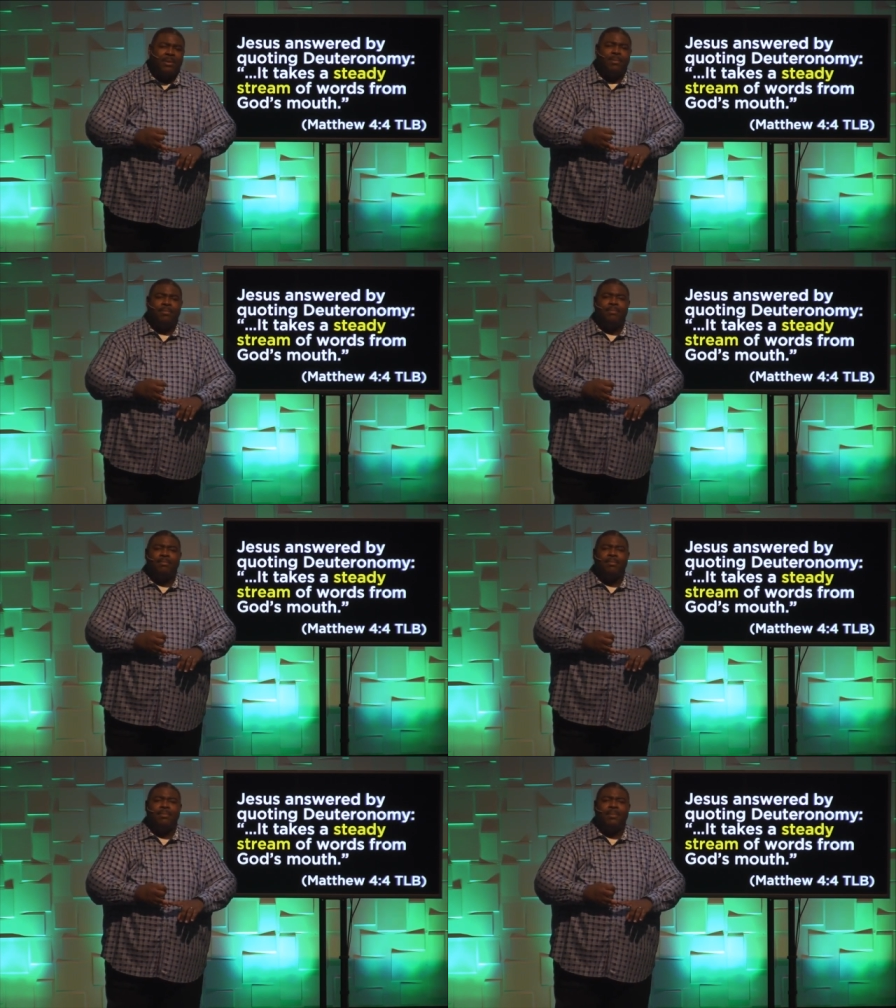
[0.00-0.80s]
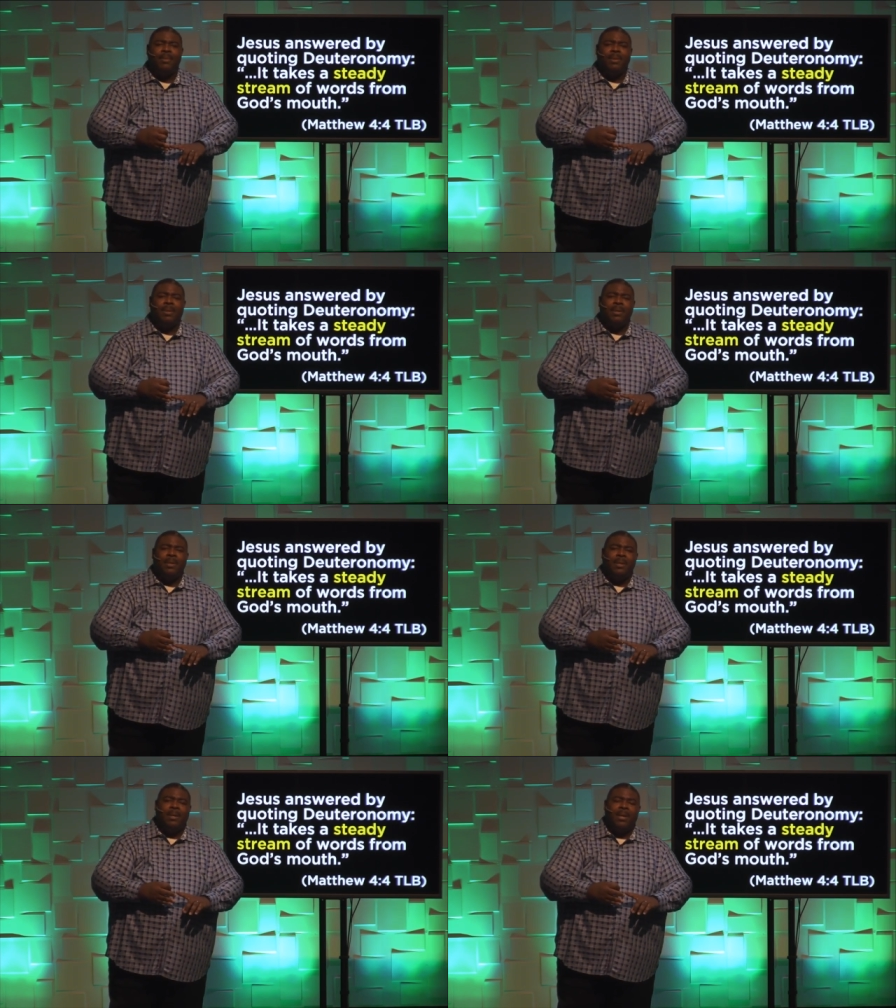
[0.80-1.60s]
them.
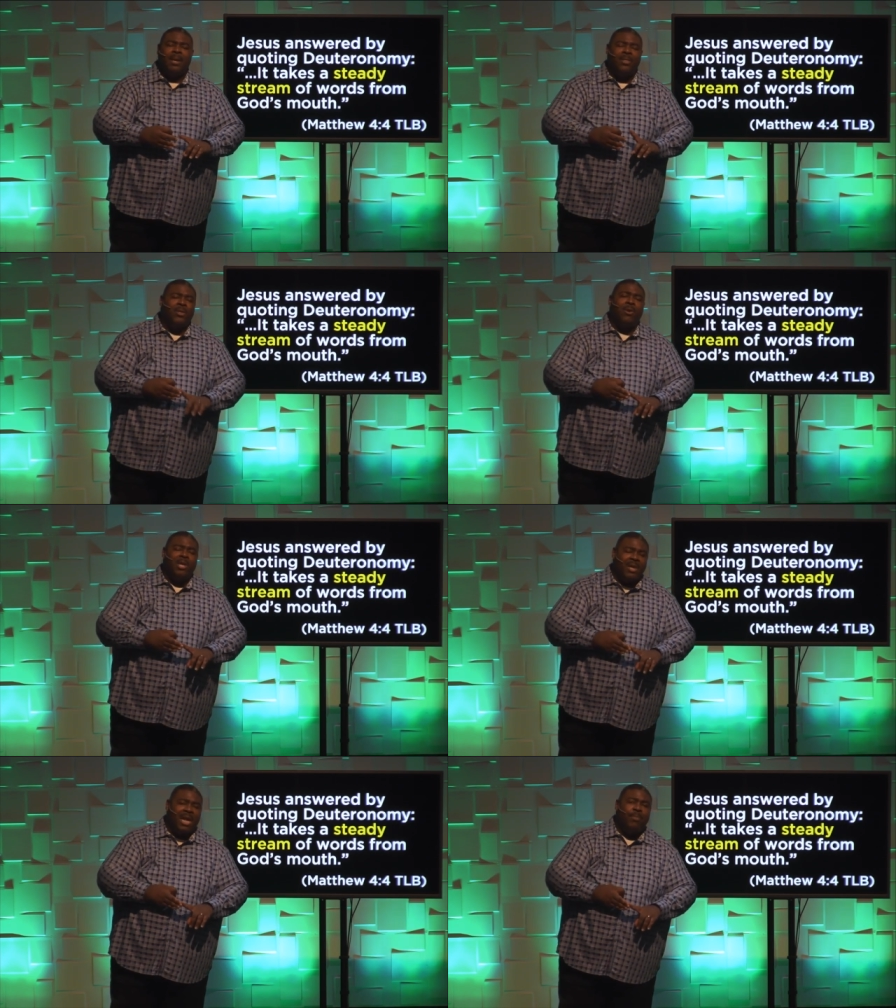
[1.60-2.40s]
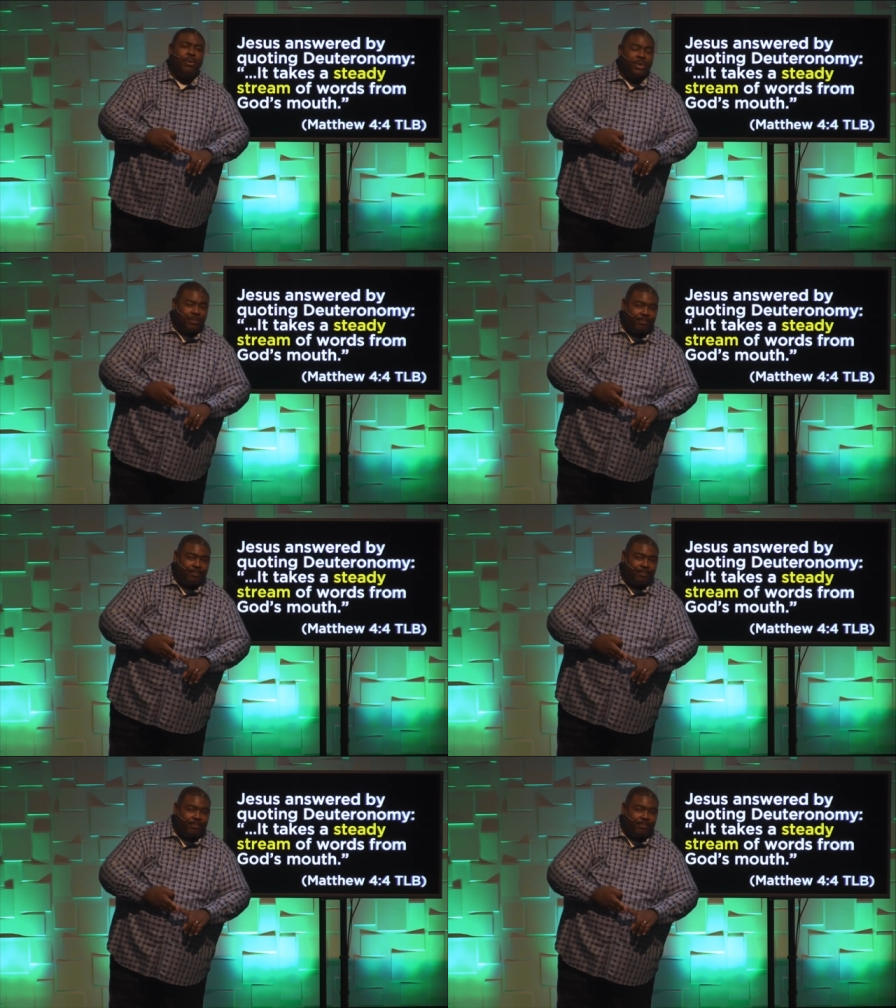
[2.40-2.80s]
And then thirdly, you got to push them.